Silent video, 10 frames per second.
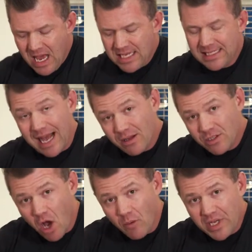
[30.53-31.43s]
Sounds
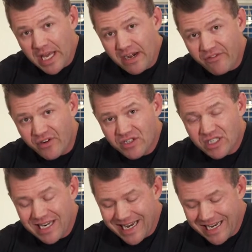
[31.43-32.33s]
complicated
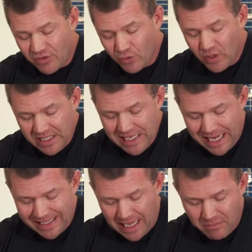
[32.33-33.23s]
first, it's really
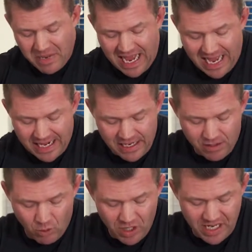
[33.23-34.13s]
not that bad.
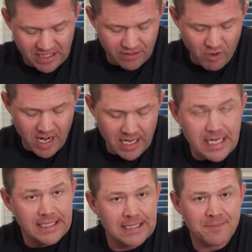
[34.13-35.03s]
We're gonna need some red
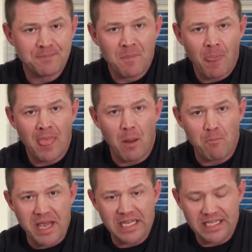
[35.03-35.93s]
onions,
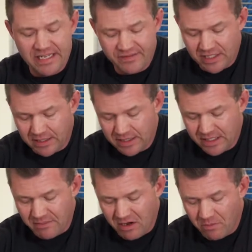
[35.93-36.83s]
bay leaves,
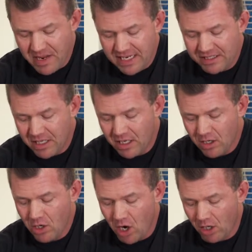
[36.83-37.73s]
tomato paste,
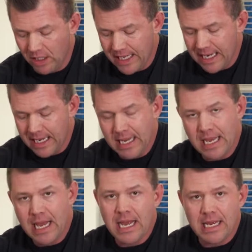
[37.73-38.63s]
garlic,
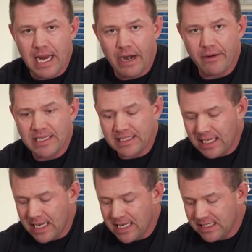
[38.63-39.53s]

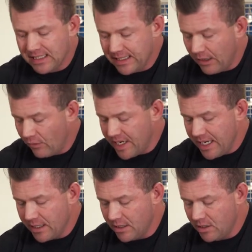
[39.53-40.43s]
carrots,
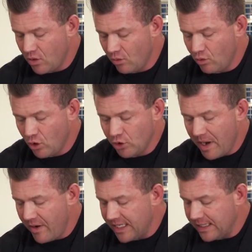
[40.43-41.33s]
celery,
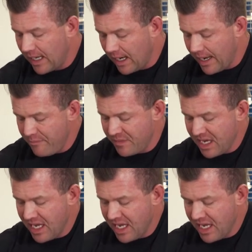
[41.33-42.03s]
rosemary and thyme,